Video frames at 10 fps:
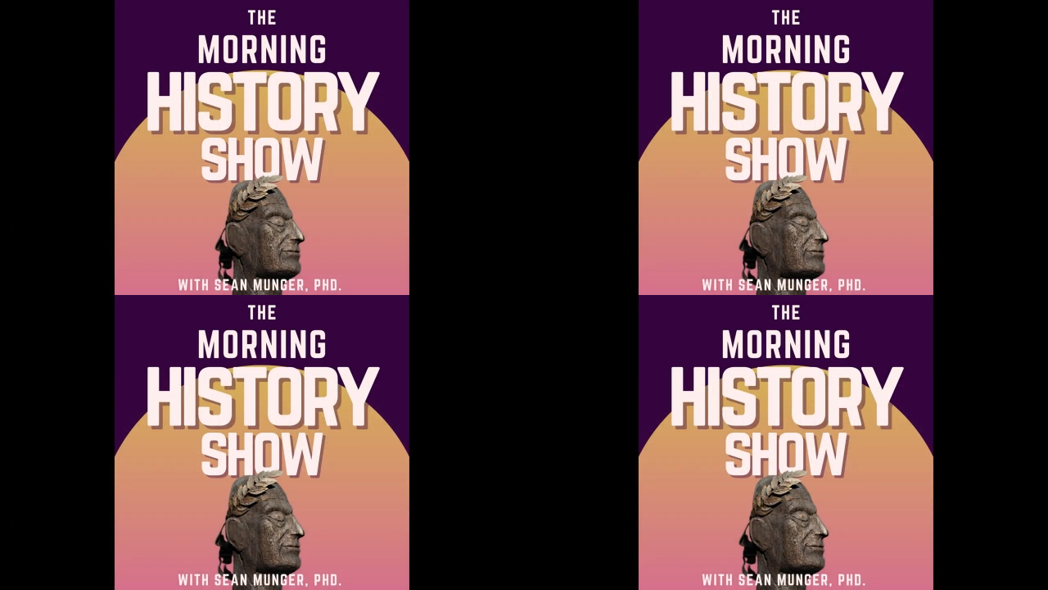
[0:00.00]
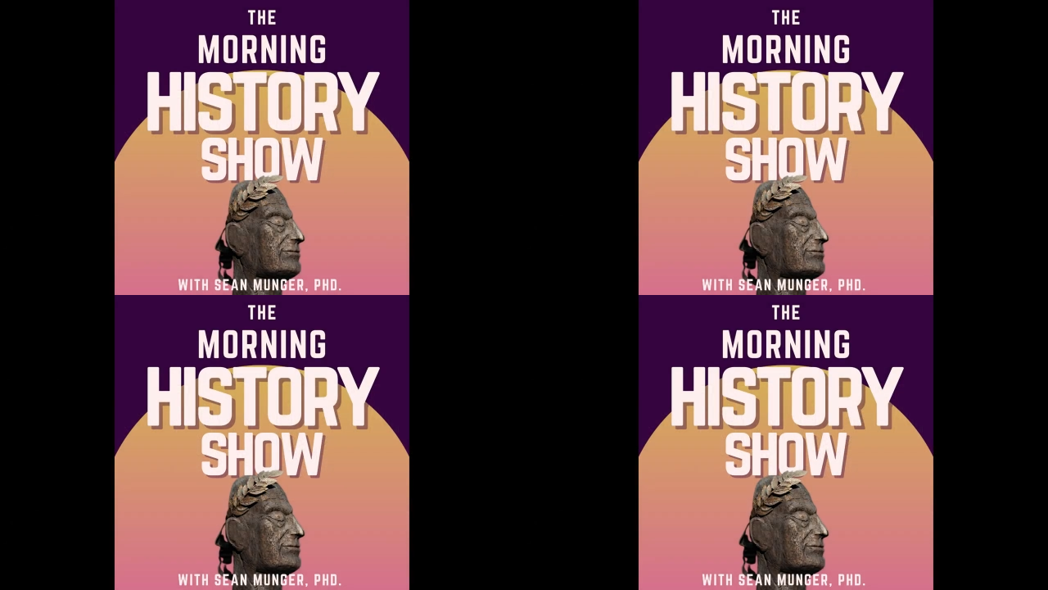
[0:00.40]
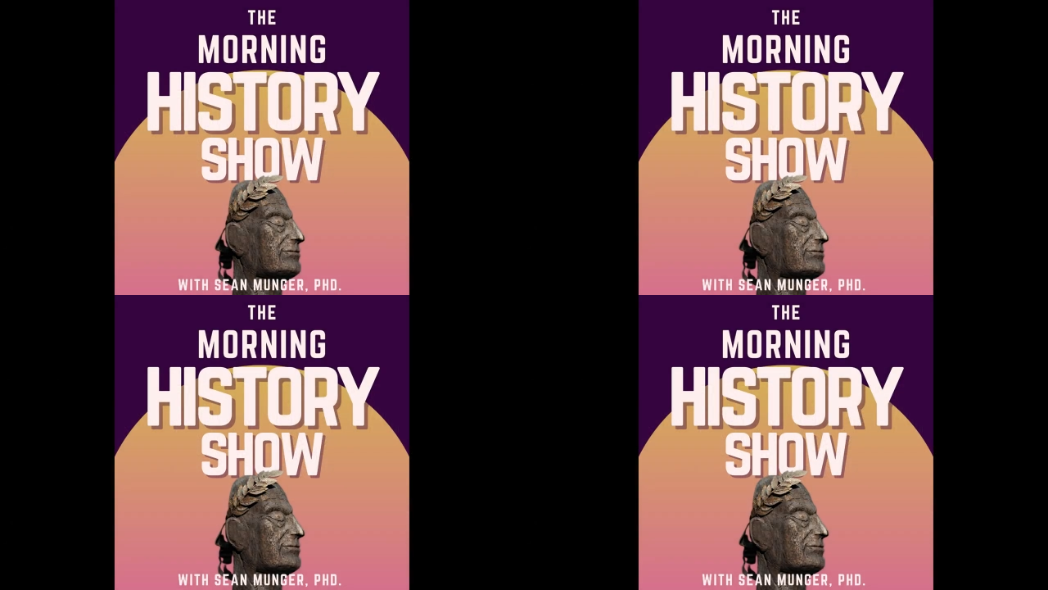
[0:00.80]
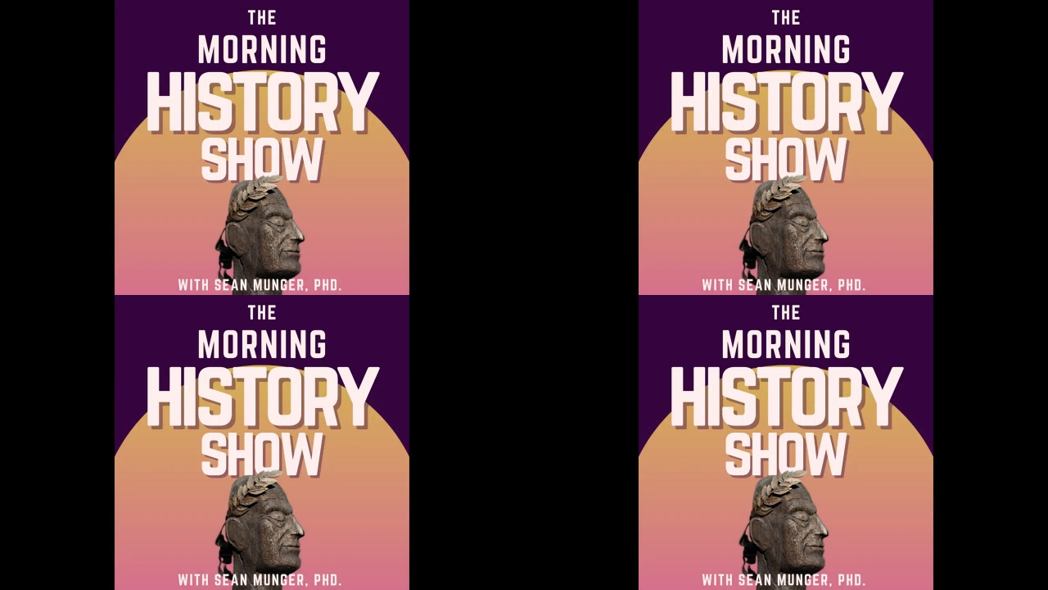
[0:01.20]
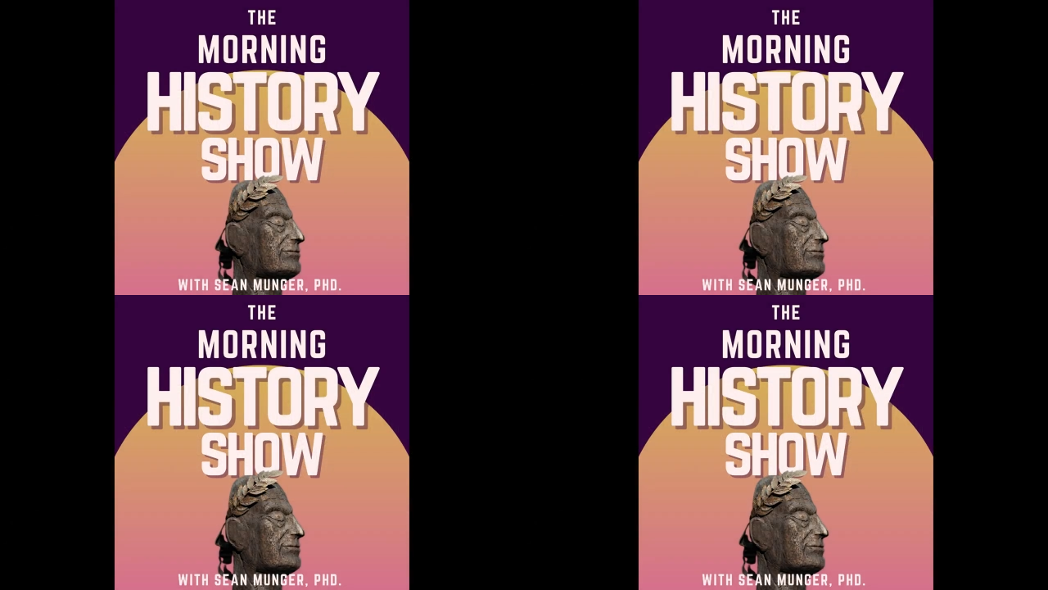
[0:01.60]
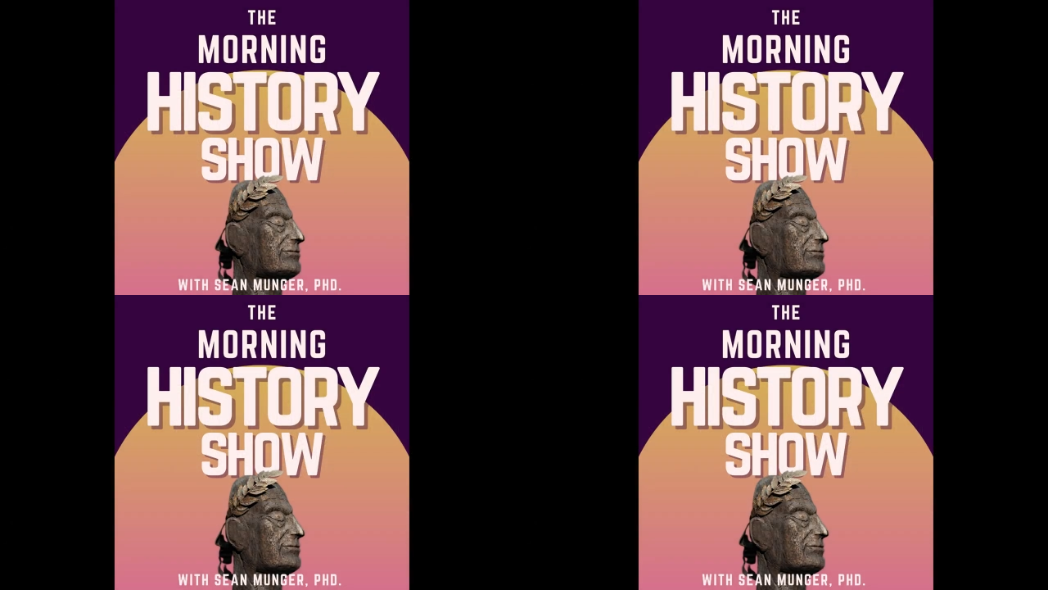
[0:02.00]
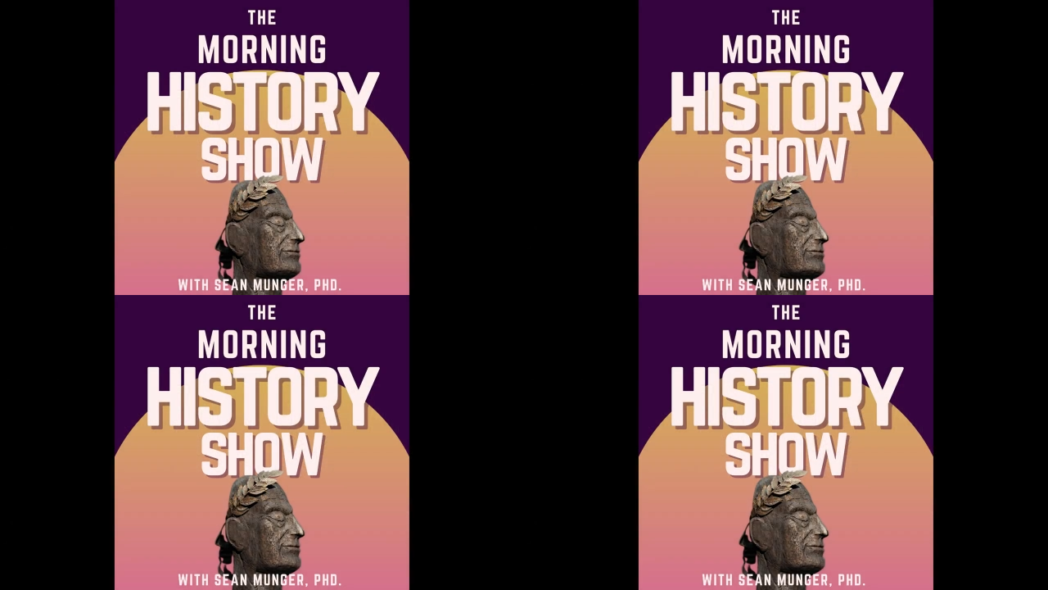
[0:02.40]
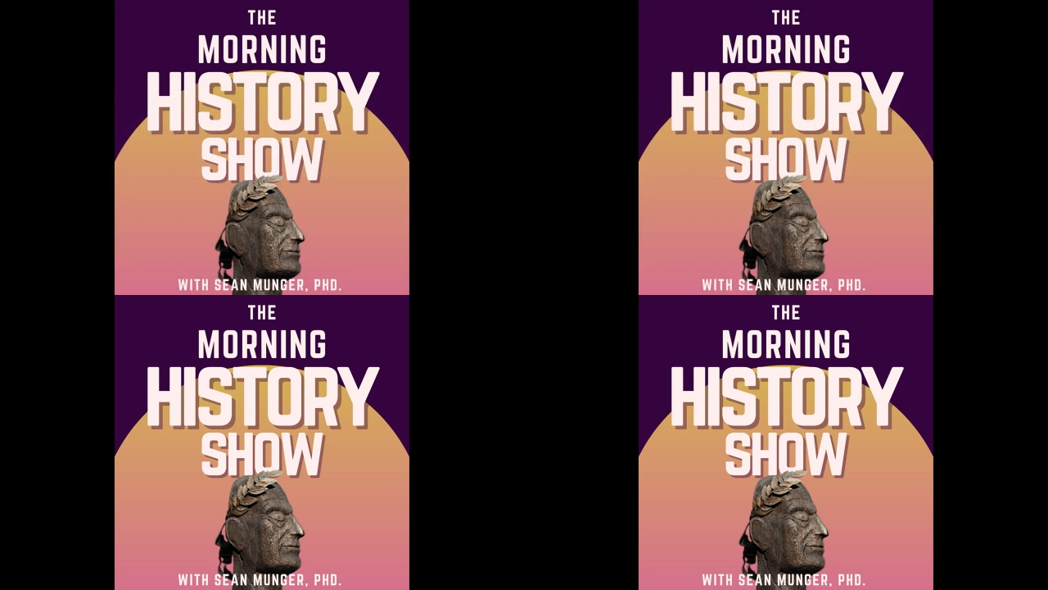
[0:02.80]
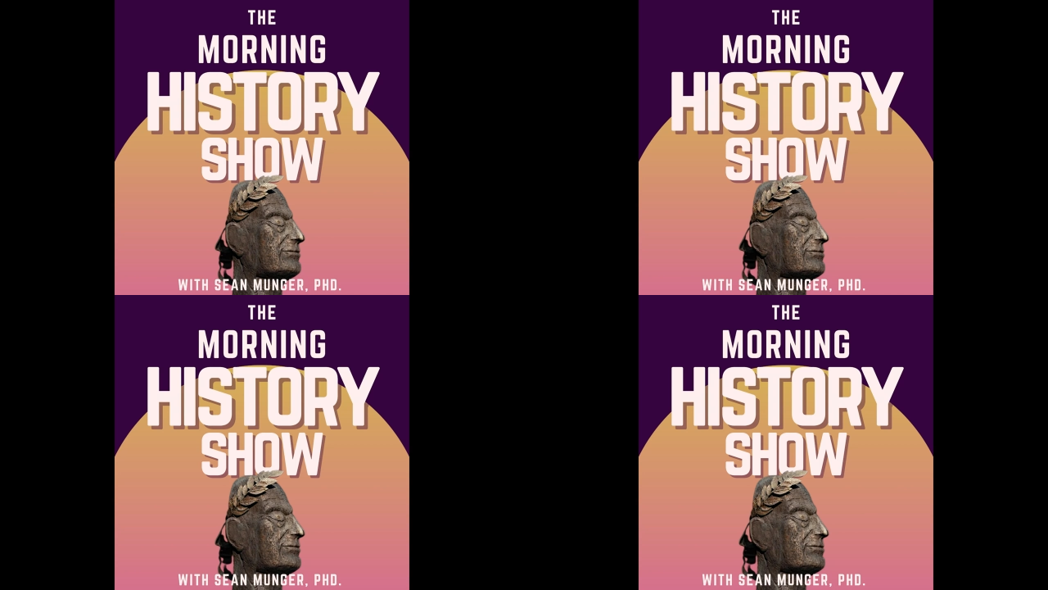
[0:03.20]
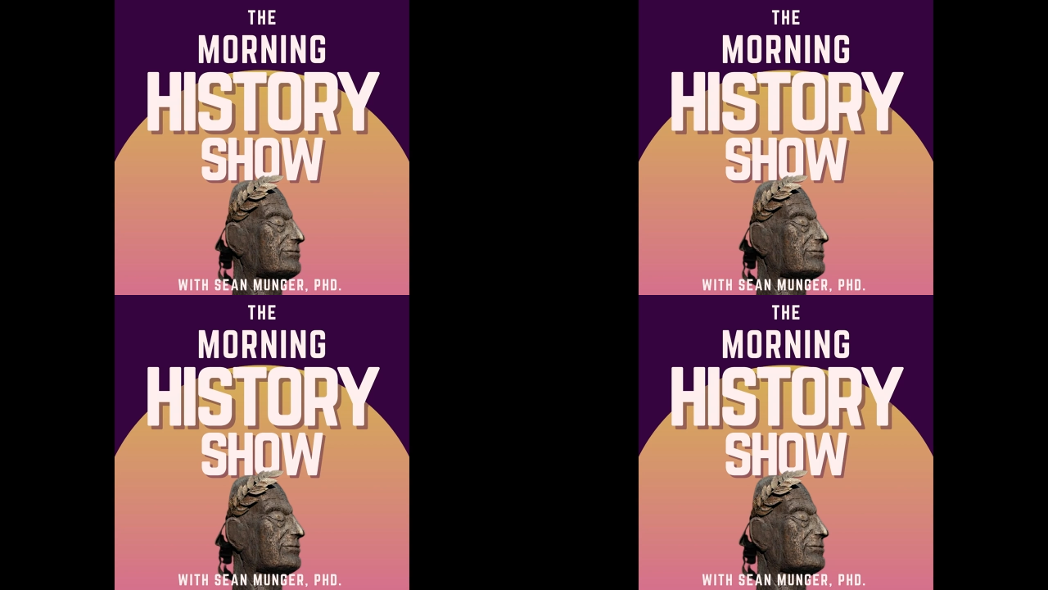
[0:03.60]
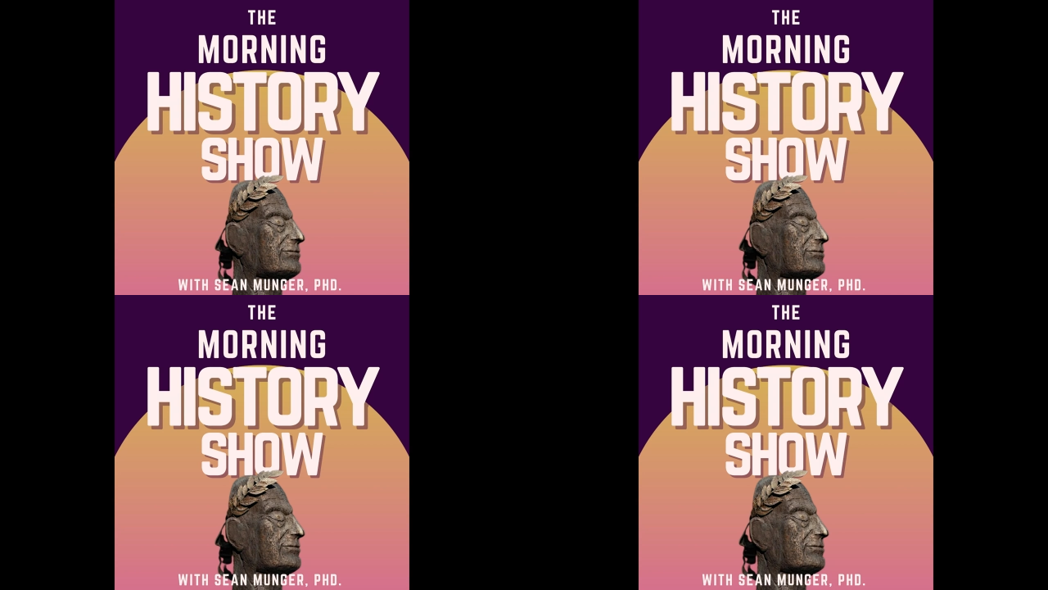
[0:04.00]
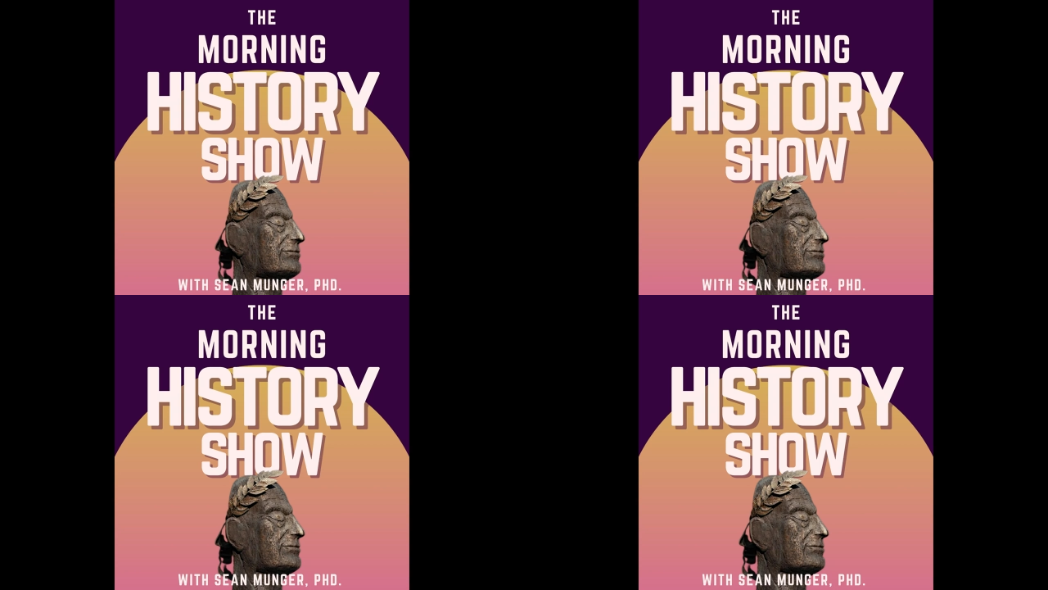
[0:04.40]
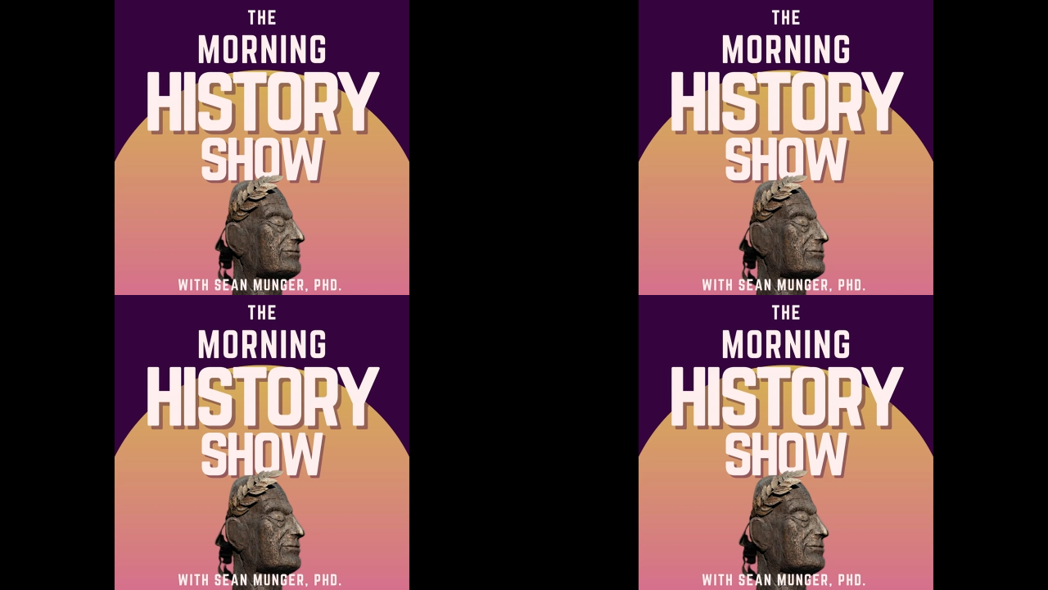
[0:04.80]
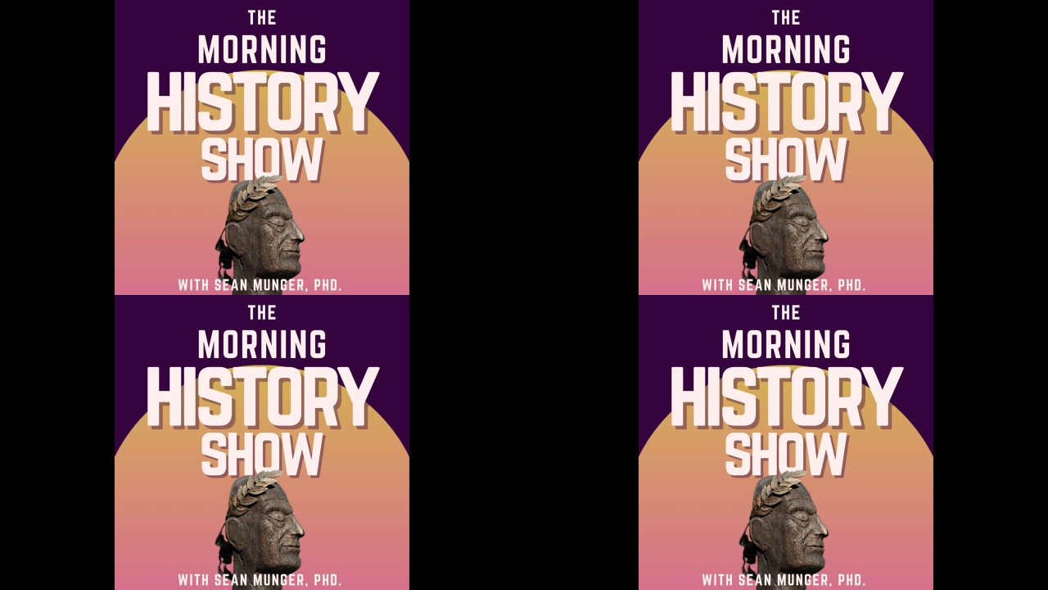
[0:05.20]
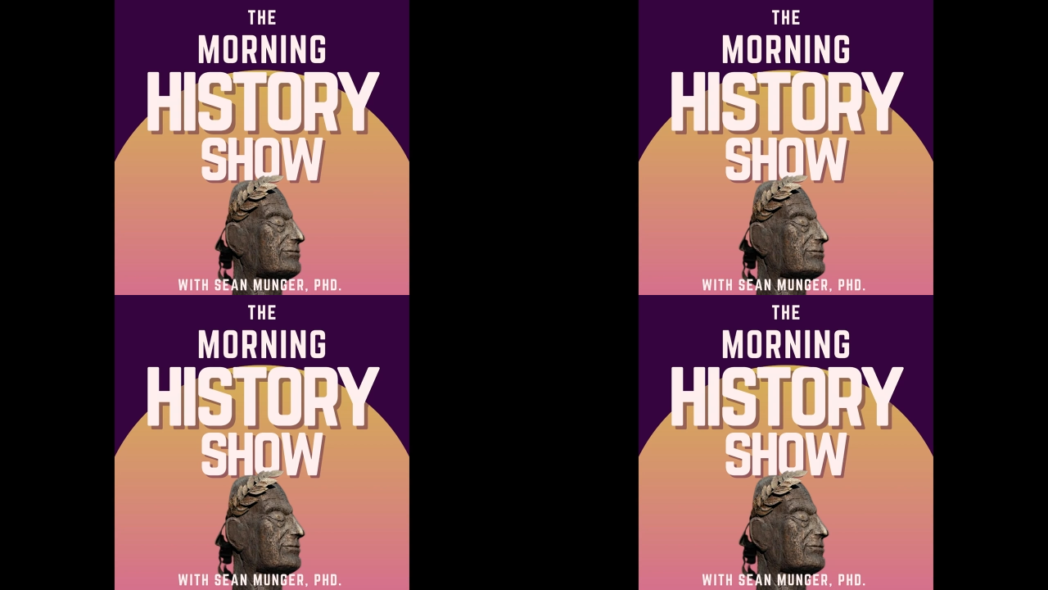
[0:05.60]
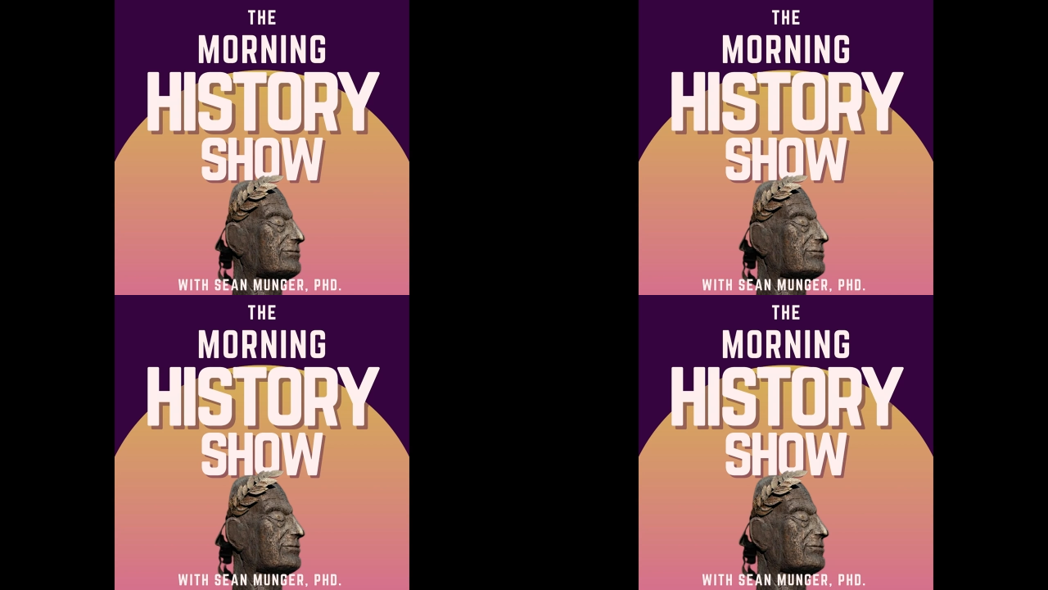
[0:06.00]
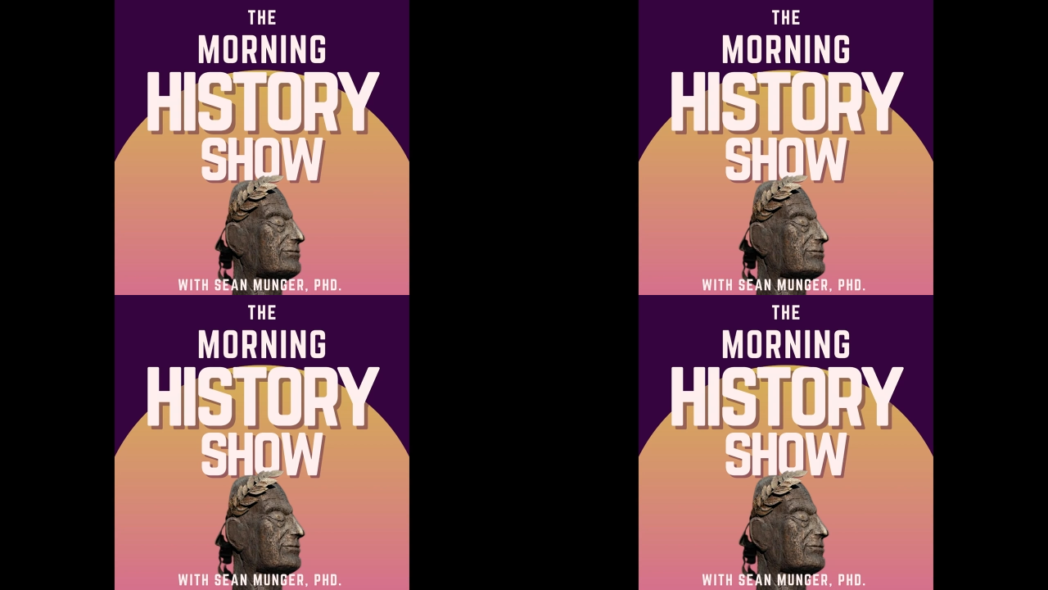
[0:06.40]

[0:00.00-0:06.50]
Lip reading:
No face is visible, so there are no lips to read.